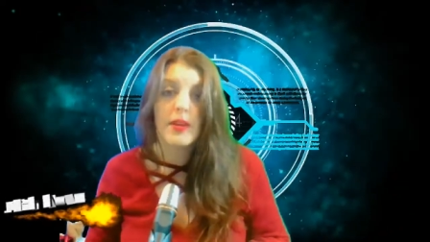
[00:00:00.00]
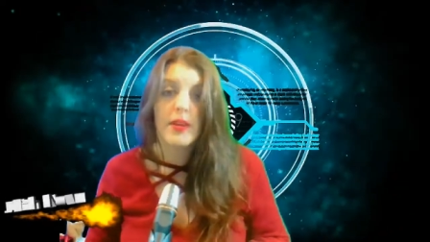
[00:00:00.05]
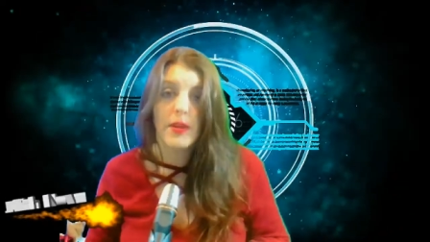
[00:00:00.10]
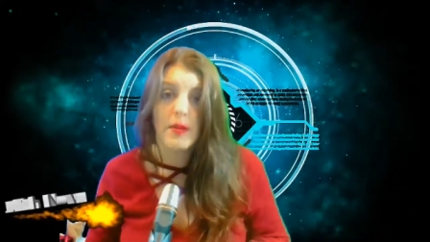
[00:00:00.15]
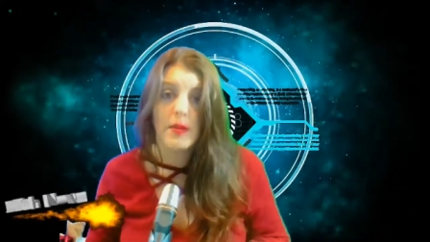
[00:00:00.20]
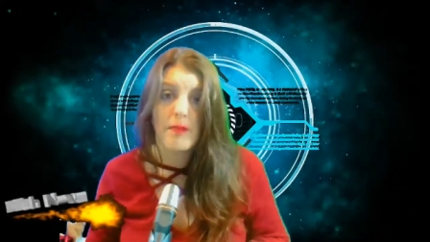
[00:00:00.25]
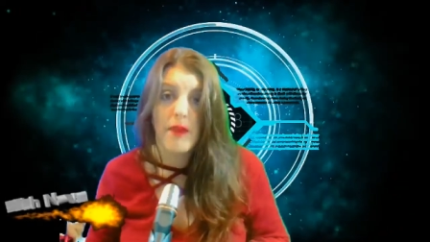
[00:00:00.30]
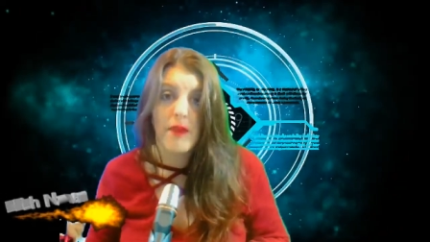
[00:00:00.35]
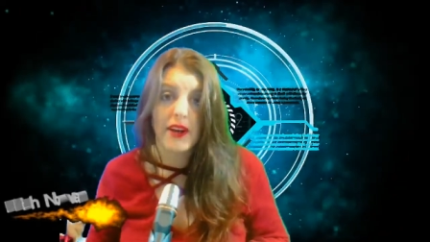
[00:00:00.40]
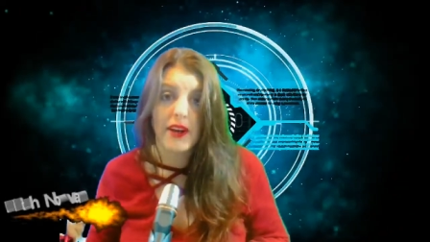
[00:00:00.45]
The
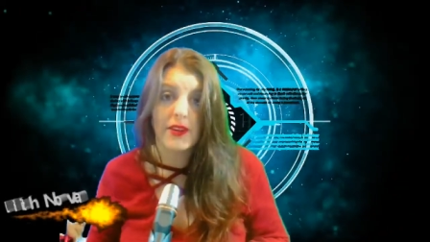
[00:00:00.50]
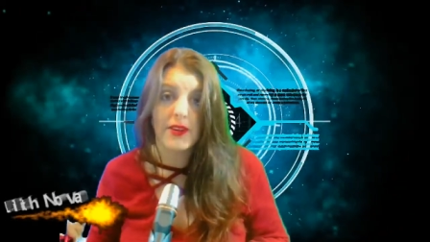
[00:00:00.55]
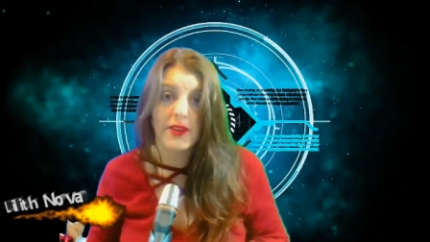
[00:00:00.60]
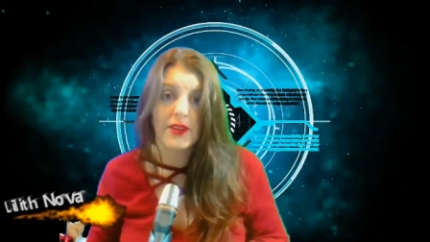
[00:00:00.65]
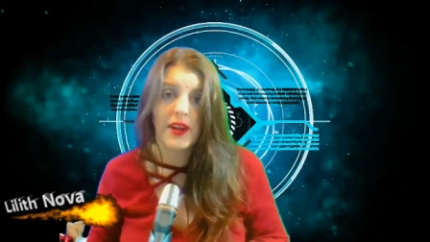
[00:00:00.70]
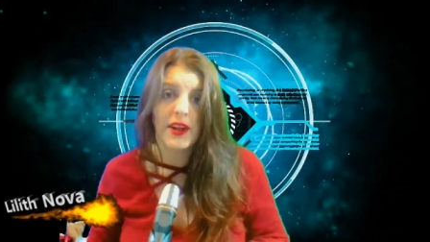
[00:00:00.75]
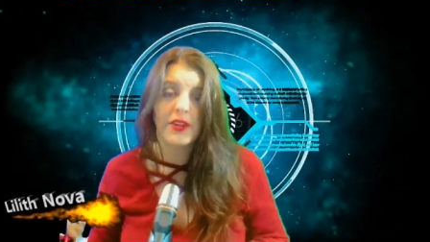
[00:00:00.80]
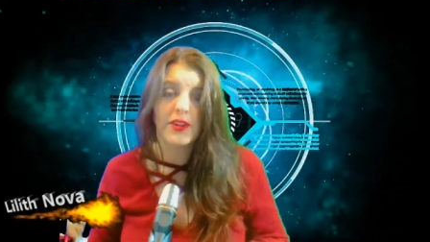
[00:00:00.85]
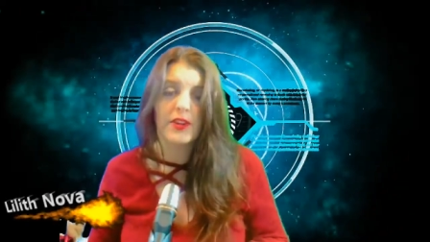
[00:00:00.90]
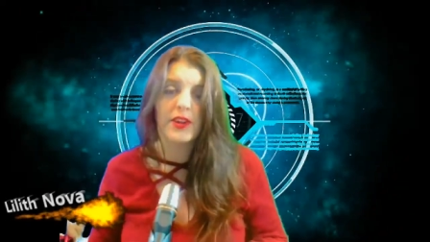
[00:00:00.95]
about
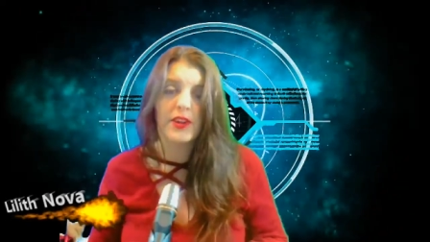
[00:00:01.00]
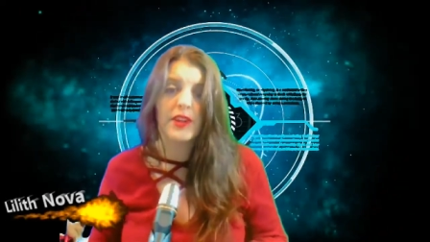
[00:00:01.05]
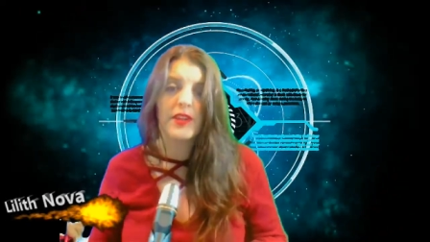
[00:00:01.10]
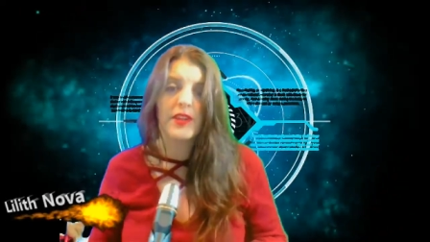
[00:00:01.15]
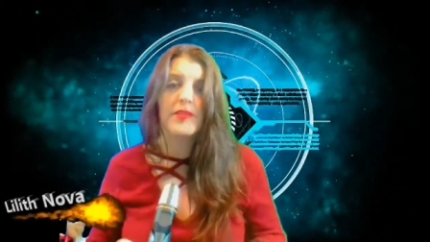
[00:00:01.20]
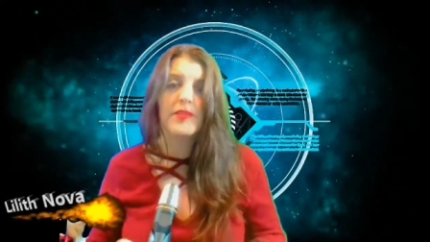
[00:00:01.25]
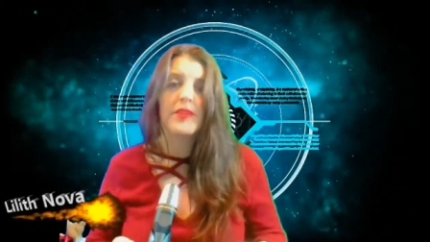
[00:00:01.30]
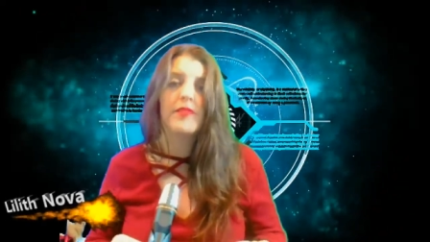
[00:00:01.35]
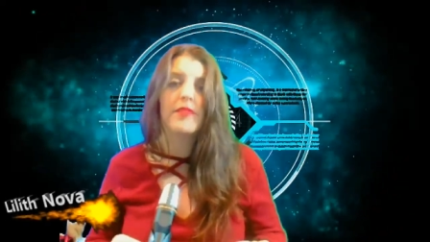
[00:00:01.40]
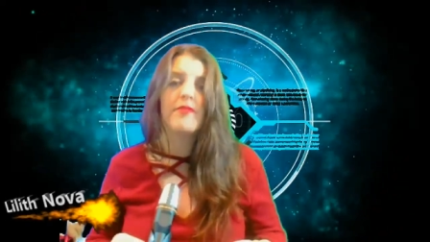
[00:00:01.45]
section
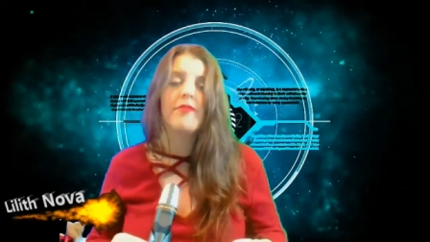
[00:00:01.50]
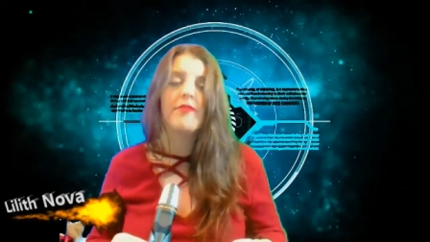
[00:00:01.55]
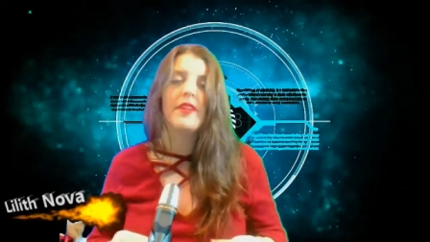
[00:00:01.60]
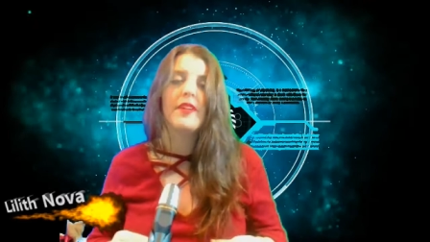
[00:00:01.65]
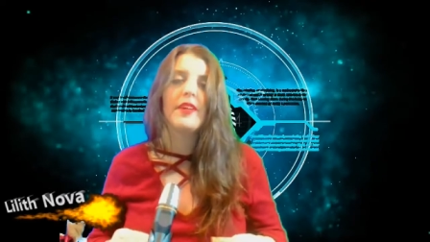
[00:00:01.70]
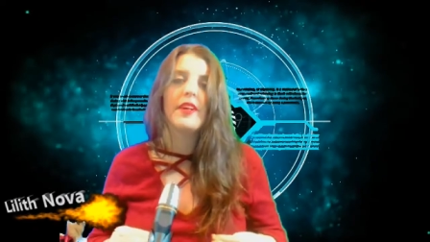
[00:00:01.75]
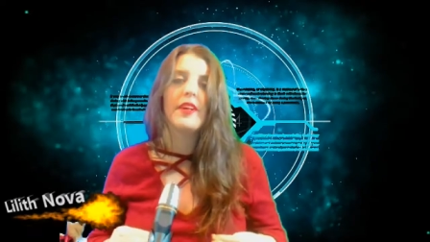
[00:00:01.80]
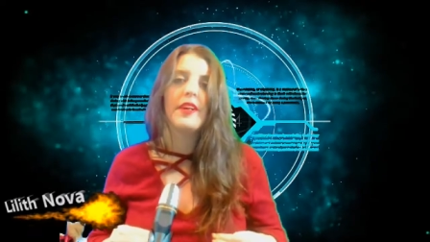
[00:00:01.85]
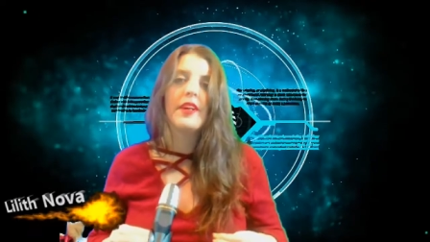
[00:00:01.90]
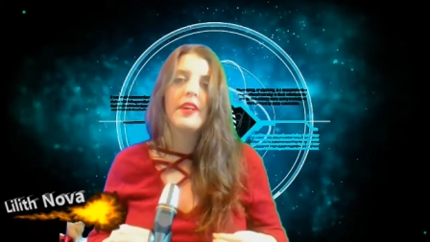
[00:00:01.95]
gives the
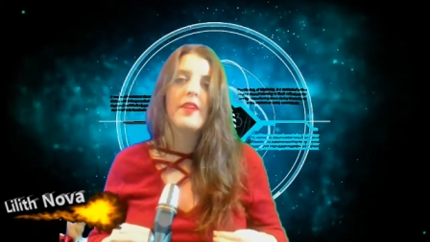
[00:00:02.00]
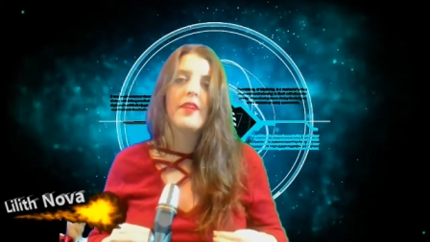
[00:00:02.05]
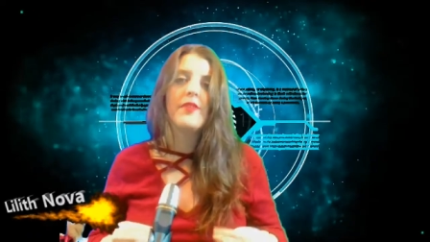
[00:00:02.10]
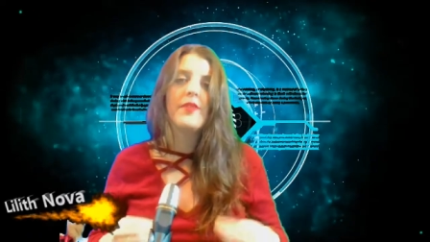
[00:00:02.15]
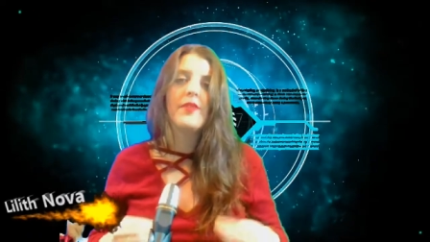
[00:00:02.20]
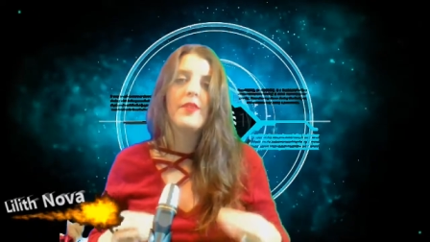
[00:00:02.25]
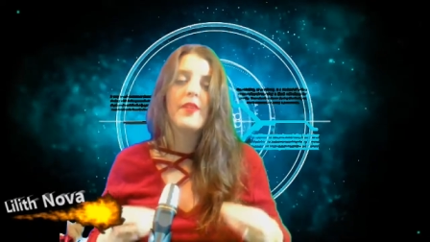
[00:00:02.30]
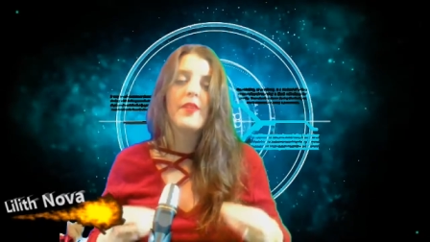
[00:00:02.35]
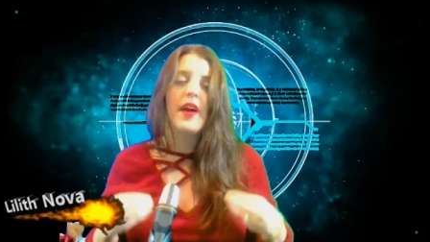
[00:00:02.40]
feeling of,